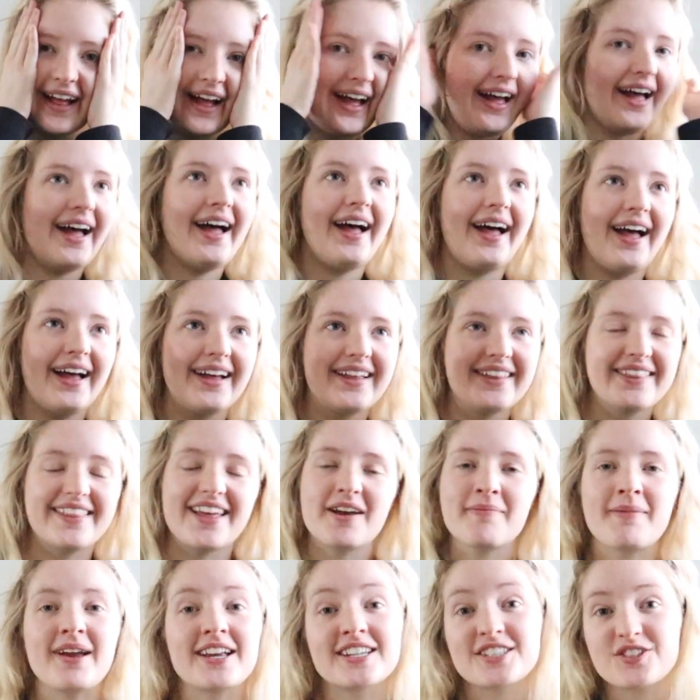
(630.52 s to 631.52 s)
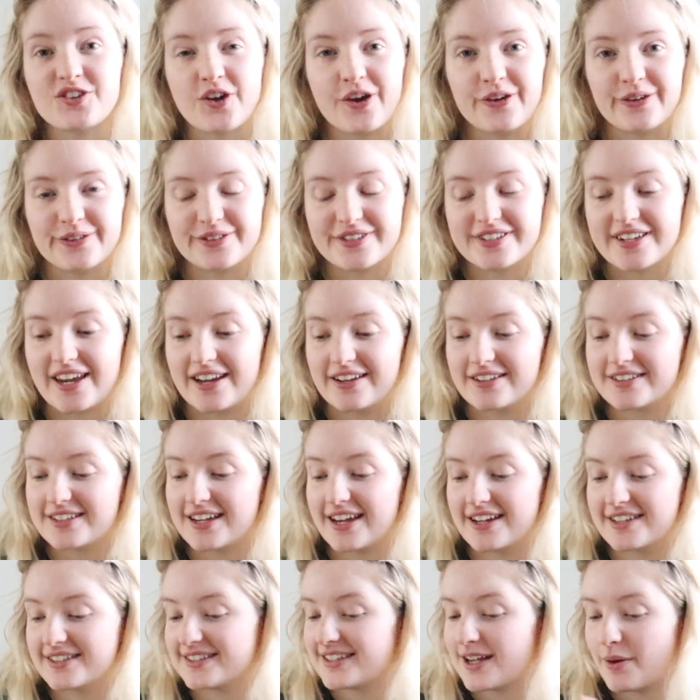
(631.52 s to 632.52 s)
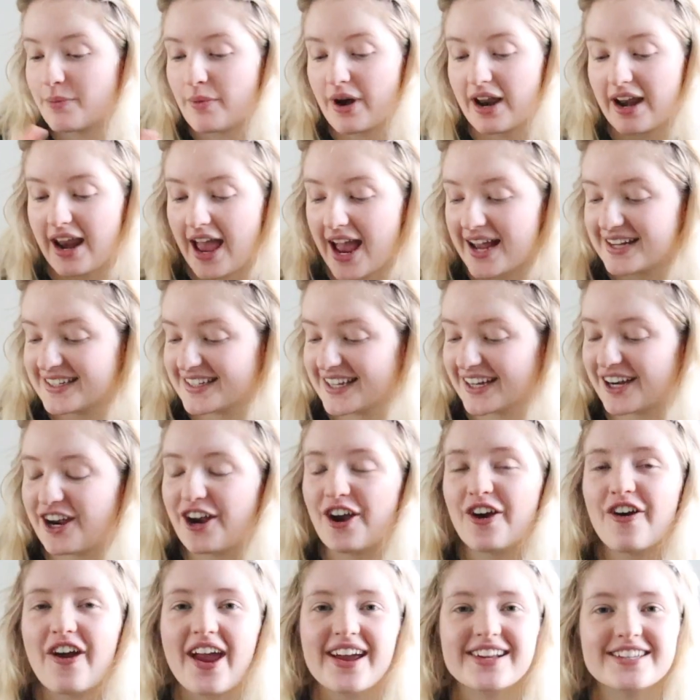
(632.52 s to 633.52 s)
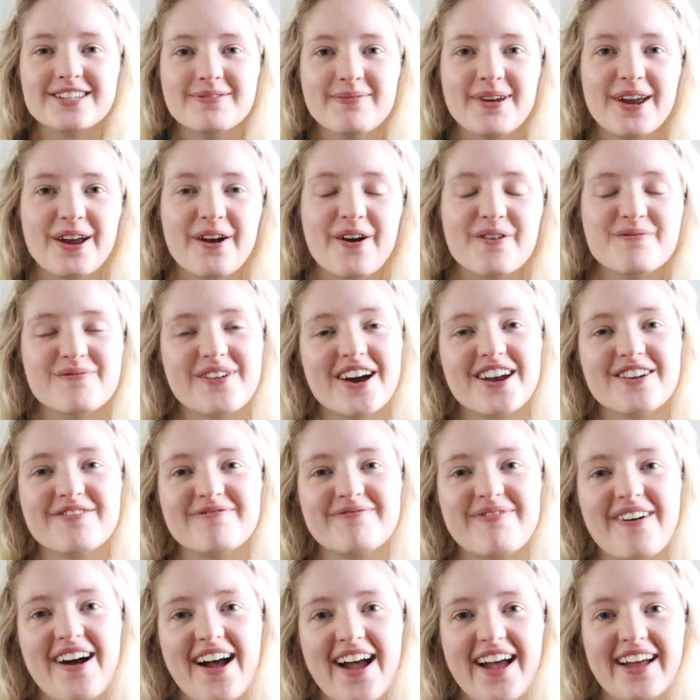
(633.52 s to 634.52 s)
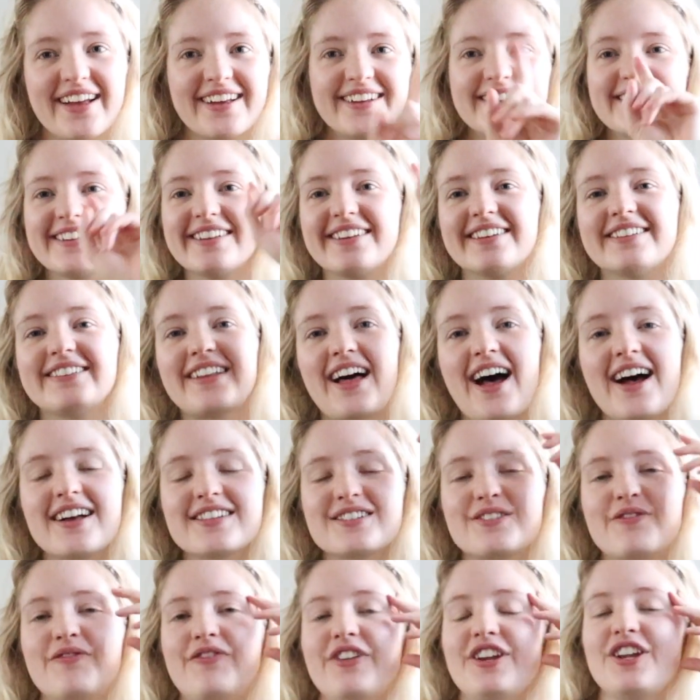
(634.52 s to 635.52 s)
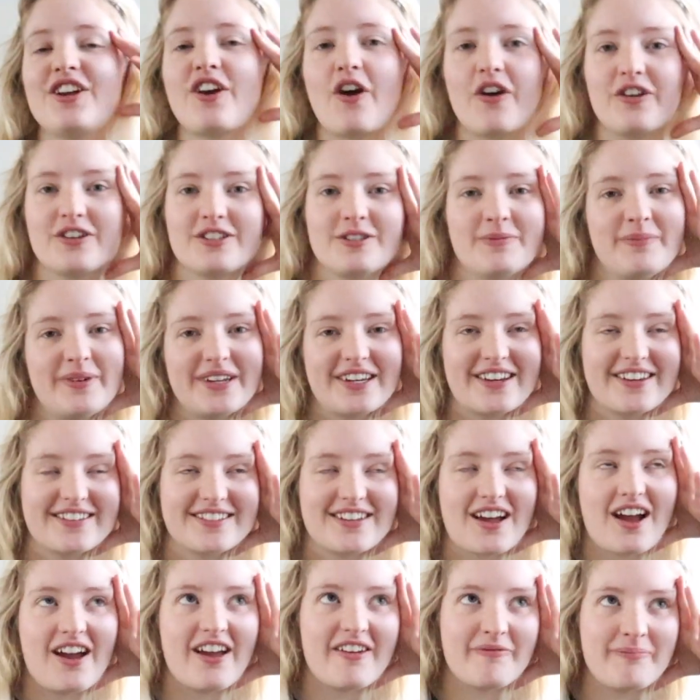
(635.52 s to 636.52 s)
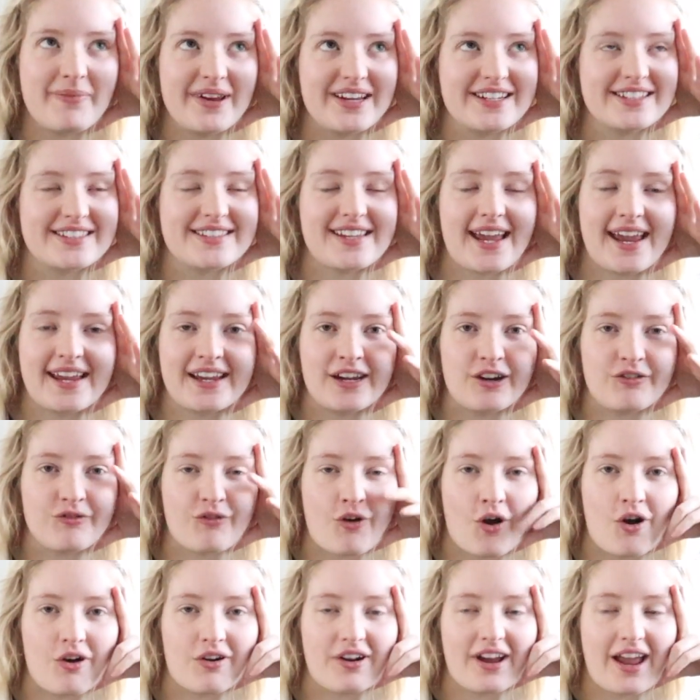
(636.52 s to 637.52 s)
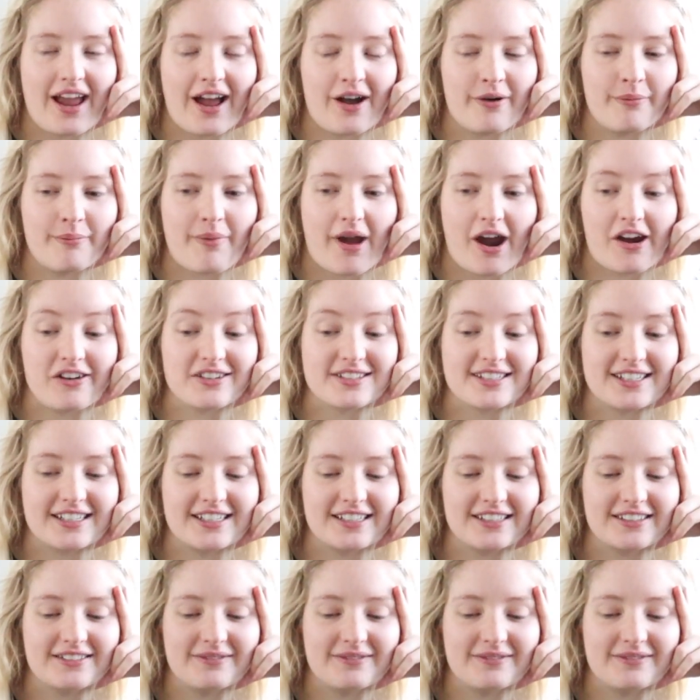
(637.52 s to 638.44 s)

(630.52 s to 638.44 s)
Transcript: Ah, that makes total sense, and someone had to correct me on one of my last videos because I've been saying it wrong. How embarrassing.